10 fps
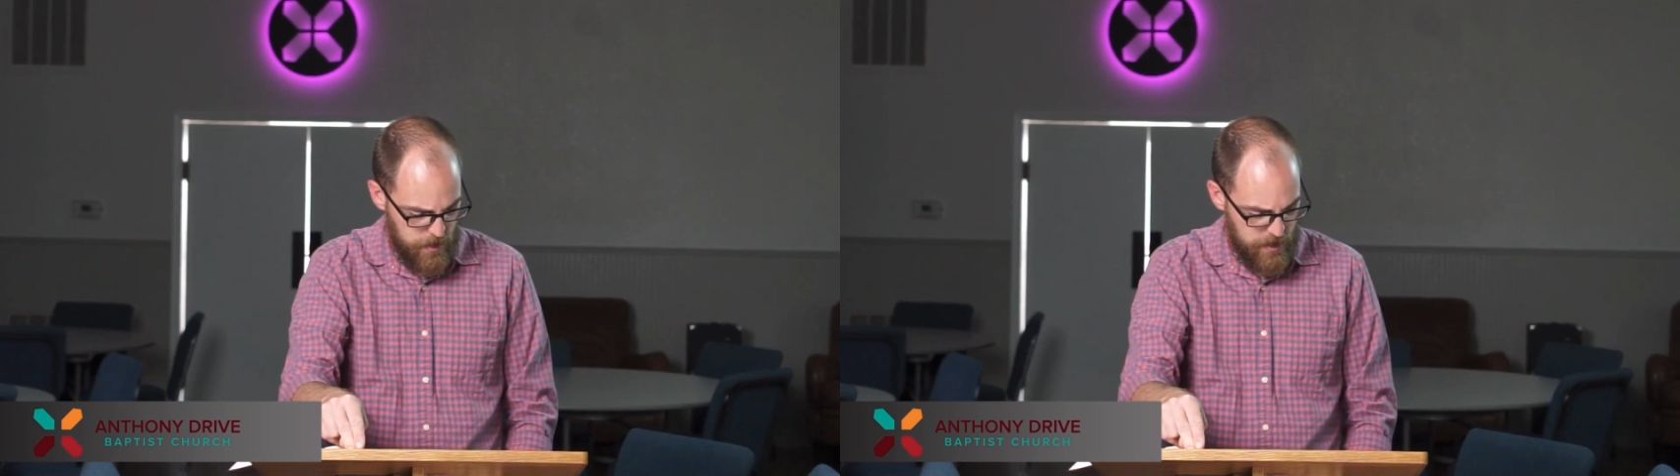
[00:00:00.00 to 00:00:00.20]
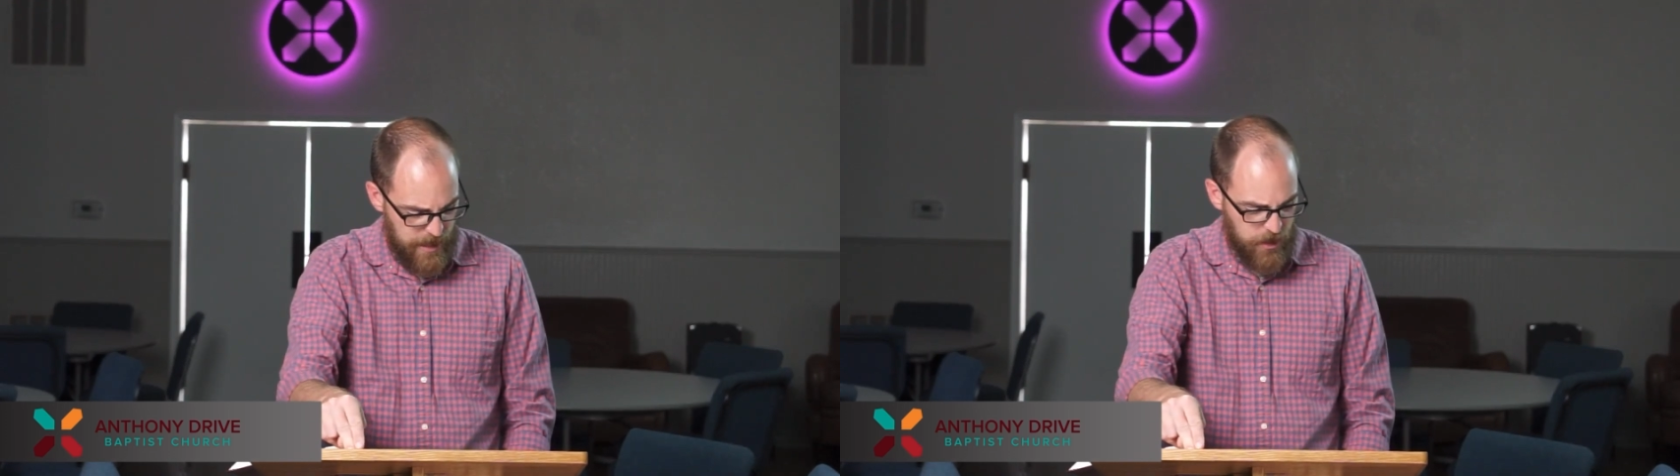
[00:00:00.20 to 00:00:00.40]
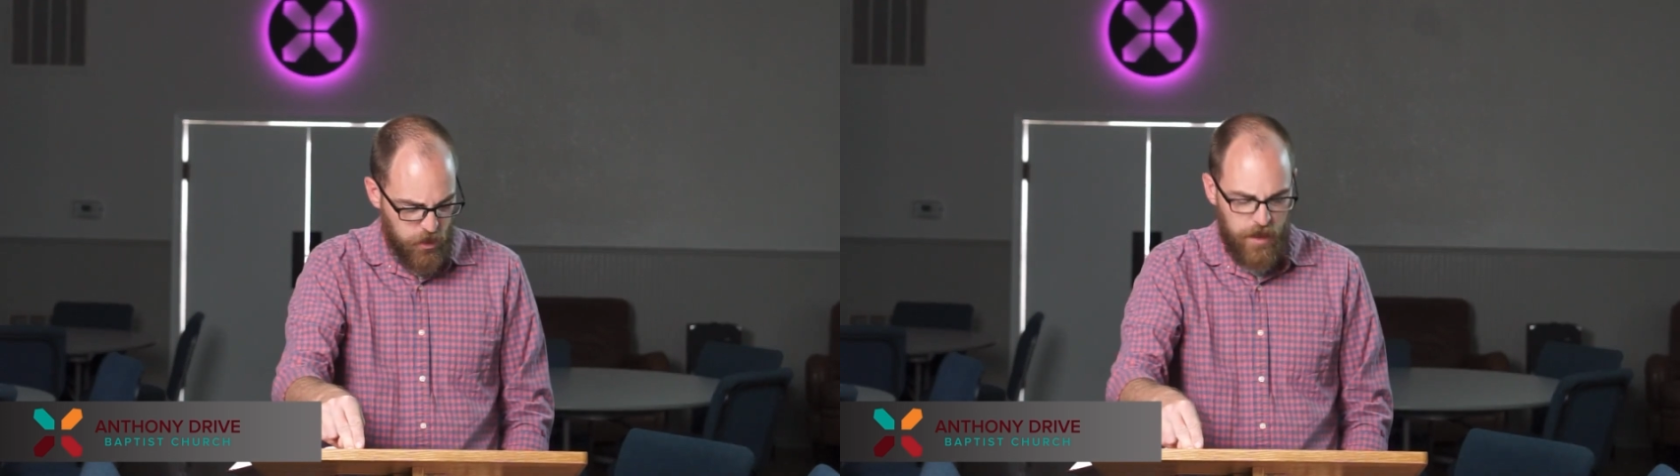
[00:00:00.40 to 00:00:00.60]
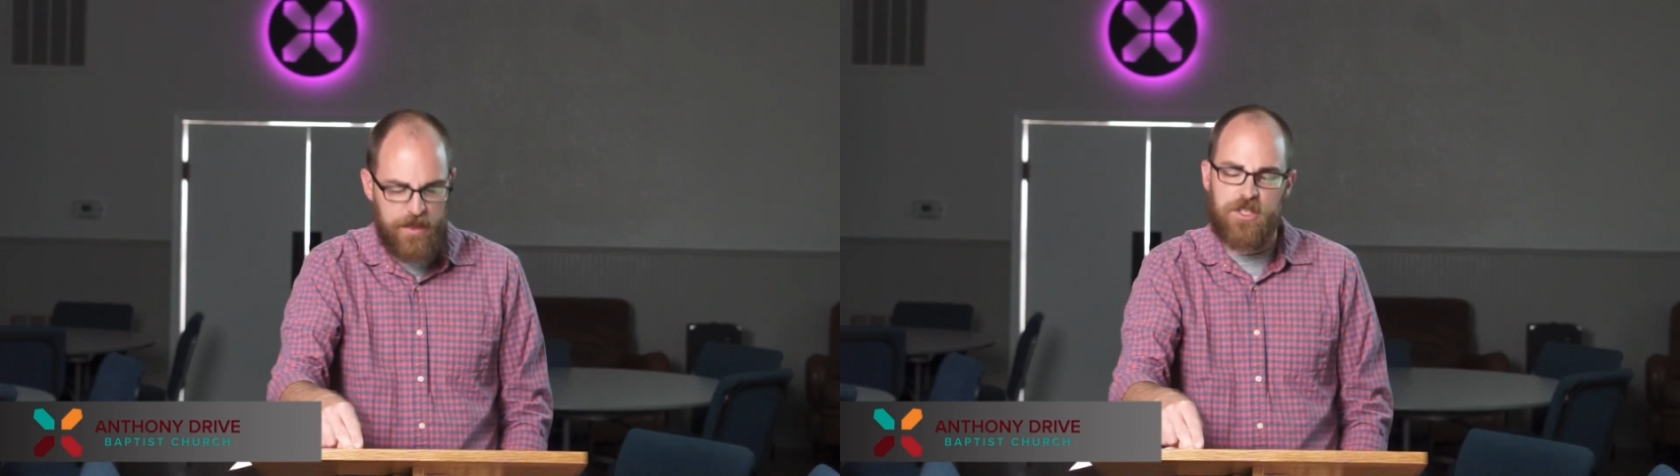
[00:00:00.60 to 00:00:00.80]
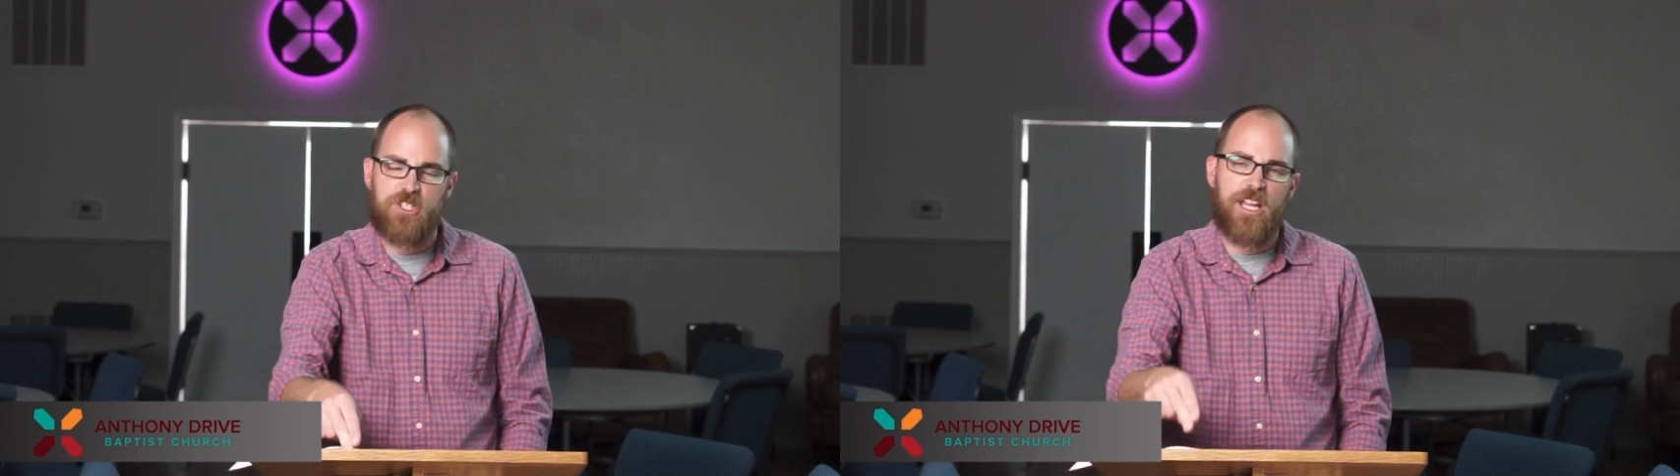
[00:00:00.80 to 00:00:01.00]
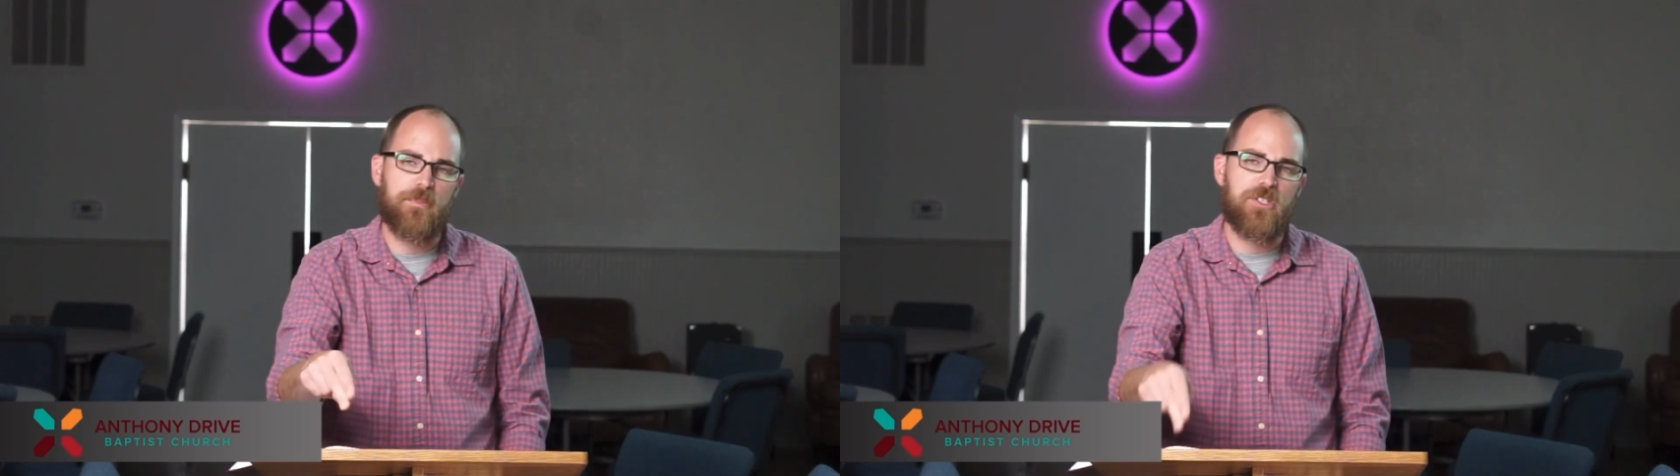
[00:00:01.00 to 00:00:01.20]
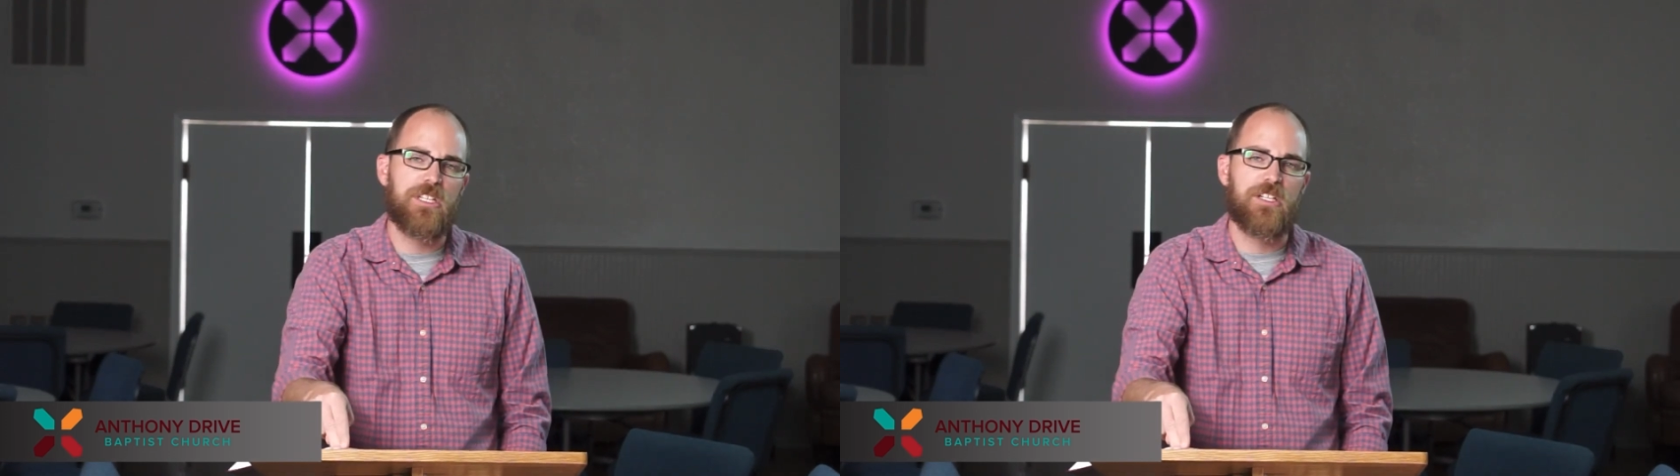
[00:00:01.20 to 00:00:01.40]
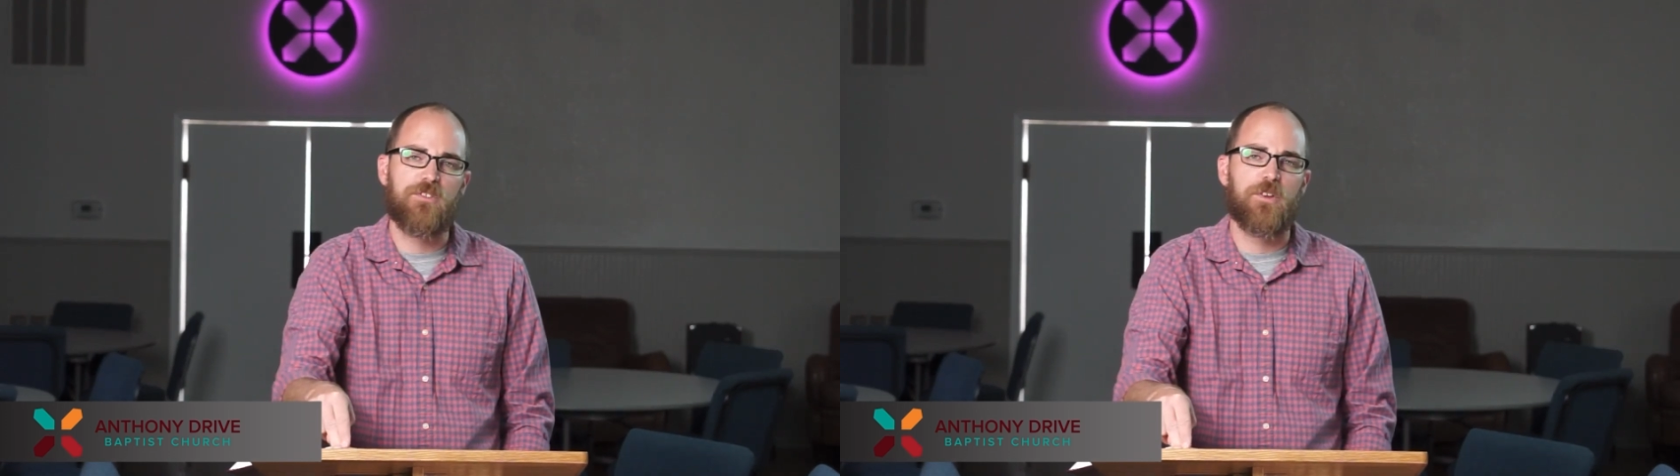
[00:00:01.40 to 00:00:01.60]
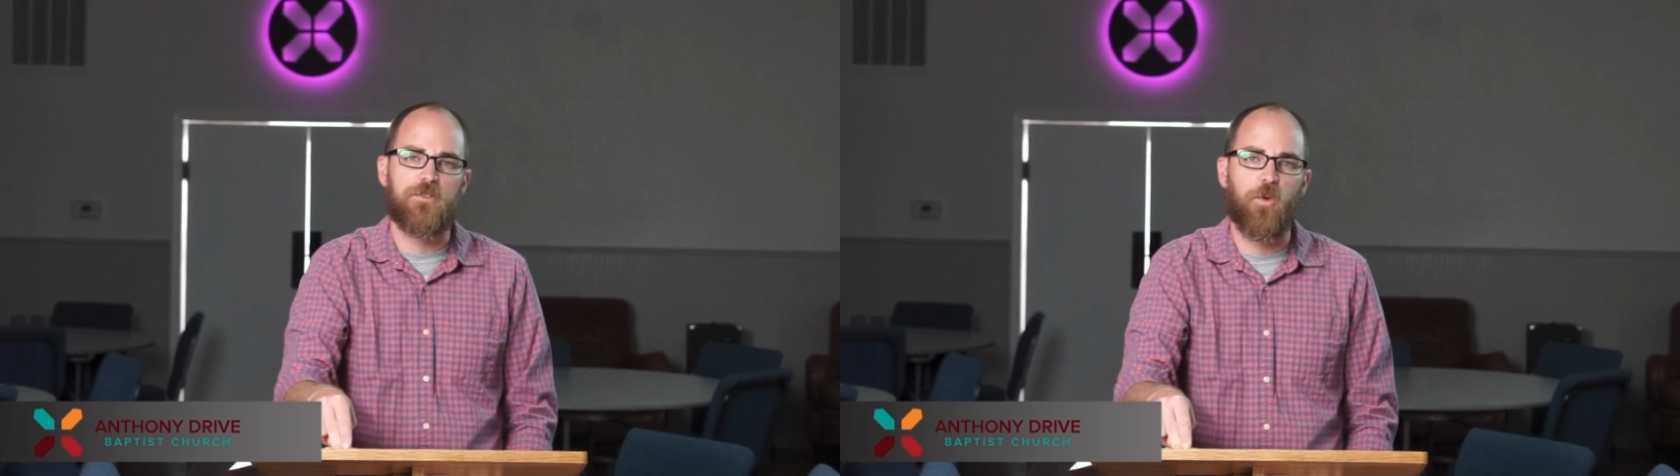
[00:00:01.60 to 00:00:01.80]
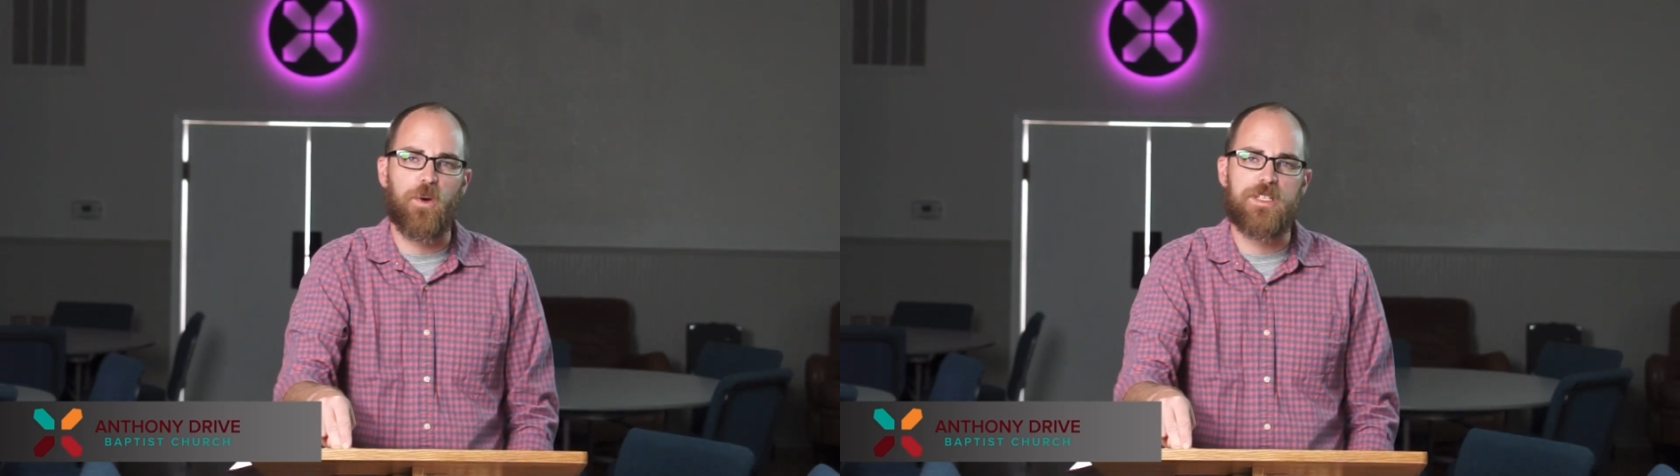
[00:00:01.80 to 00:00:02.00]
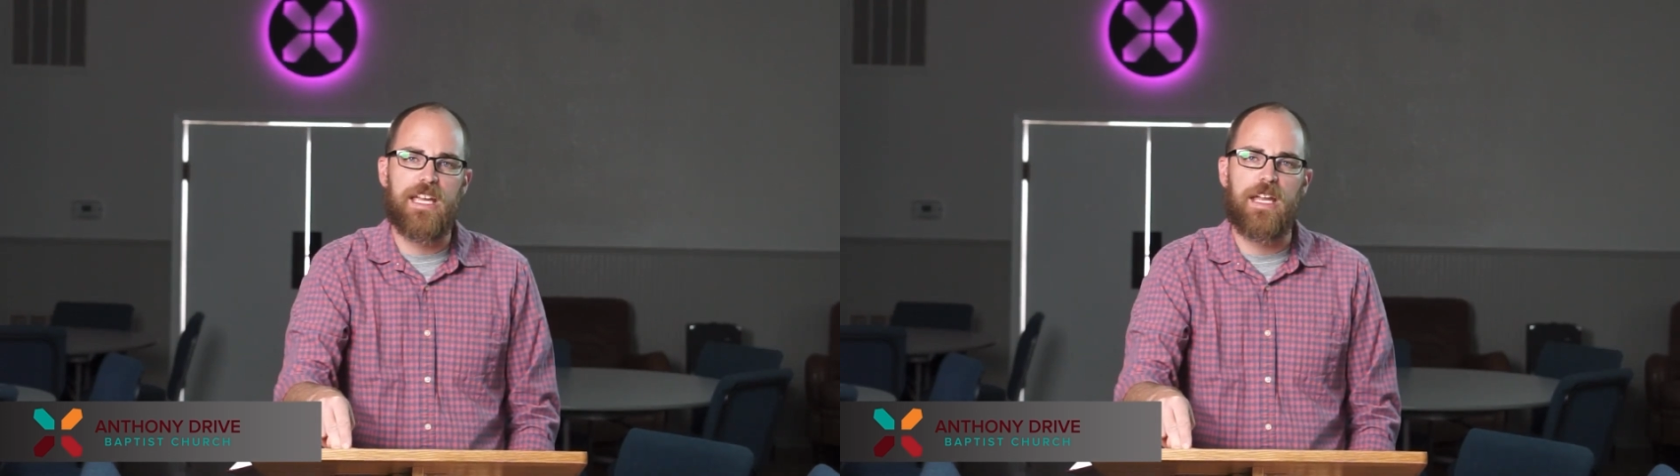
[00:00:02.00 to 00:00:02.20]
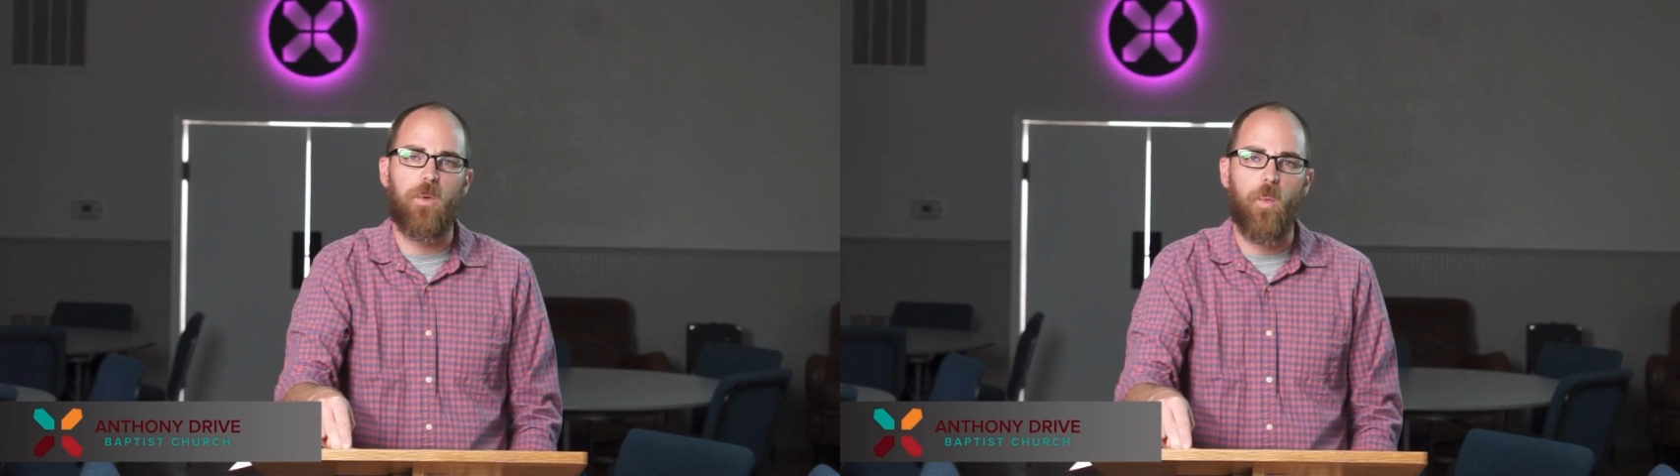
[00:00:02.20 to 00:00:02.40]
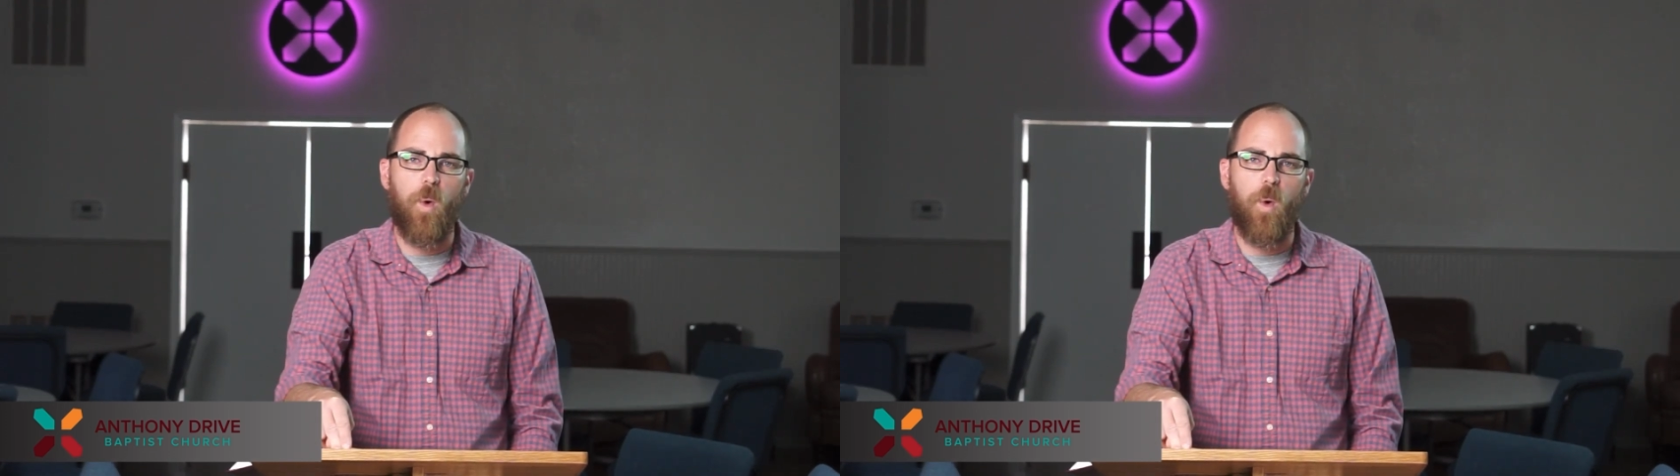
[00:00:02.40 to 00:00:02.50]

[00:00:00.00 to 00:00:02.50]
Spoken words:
2 Corinthians chapter 6, verse 14.